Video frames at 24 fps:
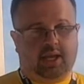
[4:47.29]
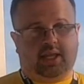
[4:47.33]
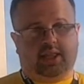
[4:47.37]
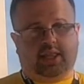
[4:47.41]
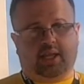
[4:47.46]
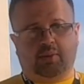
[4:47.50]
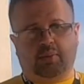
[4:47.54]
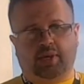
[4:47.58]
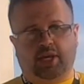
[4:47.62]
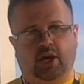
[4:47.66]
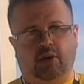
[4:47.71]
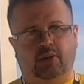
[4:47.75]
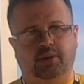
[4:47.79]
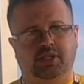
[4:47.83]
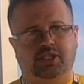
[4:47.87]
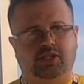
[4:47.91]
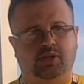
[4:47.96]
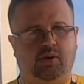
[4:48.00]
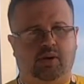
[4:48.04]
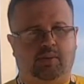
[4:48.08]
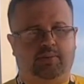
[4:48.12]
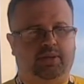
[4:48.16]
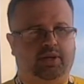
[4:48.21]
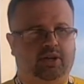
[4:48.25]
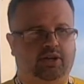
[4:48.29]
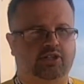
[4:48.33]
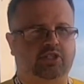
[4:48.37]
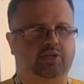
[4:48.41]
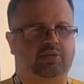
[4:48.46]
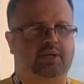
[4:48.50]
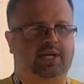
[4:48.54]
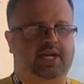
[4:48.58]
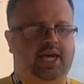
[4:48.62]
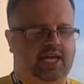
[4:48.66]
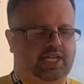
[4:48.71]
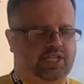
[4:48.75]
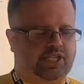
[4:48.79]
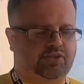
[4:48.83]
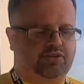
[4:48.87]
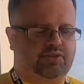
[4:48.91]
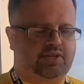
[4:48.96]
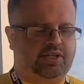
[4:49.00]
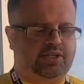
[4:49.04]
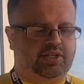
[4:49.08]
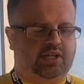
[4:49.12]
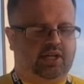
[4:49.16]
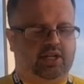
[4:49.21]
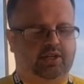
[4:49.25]
Then we go into our penultimate
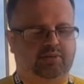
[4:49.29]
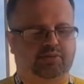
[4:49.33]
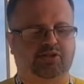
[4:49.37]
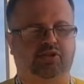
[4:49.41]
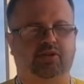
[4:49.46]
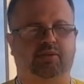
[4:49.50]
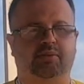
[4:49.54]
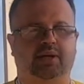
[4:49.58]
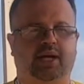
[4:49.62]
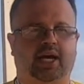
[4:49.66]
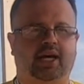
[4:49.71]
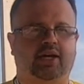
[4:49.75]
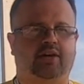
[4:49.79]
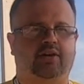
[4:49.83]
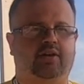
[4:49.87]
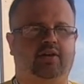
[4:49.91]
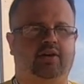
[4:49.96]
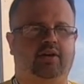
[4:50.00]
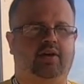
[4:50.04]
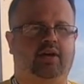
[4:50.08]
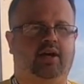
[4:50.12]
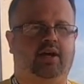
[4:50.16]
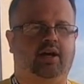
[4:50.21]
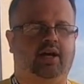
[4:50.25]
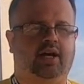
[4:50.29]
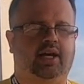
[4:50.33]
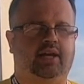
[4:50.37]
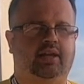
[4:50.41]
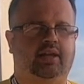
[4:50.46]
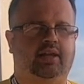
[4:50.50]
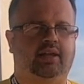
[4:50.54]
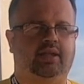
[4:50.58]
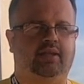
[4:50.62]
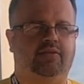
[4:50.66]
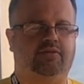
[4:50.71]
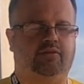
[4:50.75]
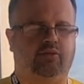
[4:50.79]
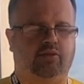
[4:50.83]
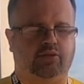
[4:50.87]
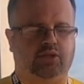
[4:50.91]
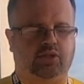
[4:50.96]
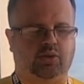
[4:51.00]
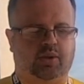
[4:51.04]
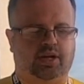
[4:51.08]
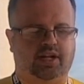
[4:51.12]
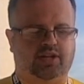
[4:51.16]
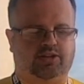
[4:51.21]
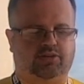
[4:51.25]
category, Sander Schuvlak in the
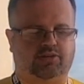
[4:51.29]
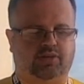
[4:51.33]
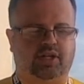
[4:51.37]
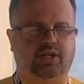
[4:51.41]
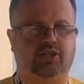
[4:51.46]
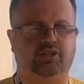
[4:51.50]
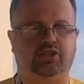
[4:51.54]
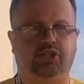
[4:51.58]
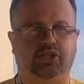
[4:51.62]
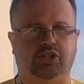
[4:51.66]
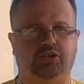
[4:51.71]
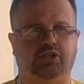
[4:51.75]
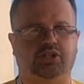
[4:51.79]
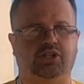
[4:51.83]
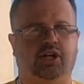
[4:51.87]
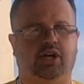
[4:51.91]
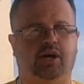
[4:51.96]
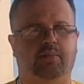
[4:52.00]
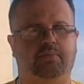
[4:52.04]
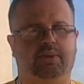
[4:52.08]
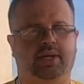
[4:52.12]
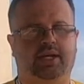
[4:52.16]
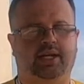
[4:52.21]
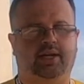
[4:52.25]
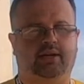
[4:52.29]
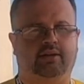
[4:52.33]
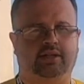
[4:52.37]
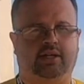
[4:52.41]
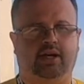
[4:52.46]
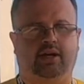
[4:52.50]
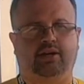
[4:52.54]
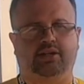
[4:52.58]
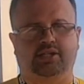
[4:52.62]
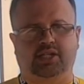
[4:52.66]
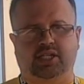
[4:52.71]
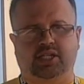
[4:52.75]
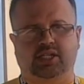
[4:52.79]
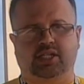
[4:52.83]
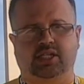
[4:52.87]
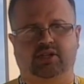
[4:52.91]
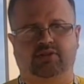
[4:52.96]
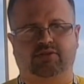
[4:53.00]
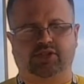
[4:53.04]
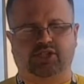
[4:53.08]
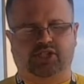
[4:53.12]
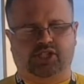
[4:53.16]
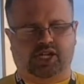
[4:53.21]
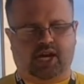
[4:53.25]
423, the 2-time B&L Karting
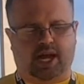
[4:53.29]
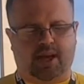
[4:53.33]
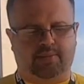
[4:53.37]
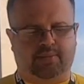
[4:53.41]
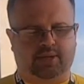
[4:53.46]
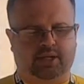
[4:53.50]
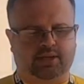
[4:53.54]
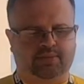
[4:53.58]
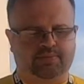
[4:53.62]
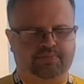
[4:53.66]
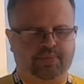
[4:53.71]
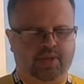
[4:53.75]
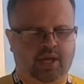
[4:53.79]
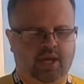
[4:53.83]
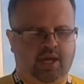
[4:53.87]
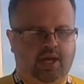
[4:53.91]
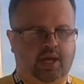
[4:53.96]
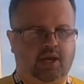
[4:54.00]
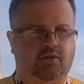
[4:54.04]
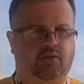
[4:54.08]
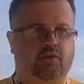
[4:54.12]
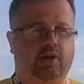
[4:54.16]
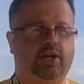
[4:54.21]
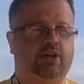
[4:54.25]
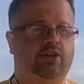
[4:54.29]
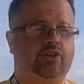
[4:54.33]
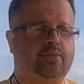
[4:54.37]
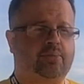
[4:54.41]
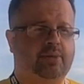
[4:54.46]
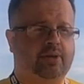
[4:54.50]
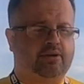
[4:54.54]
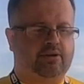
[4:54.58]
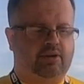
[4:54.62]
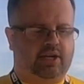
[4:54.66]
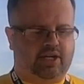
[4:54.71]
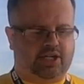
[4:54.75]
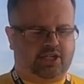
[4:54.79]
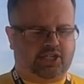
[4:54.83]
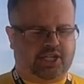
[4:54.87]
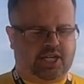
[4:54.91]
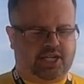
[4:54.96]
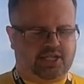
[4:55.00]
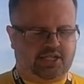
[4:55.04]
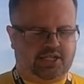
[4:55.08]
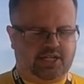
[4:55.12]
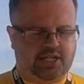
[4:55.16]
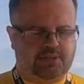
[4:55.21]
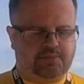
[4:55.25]
Series champion, running on the Birolart
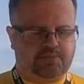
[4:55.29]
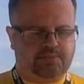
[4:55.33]
chassis.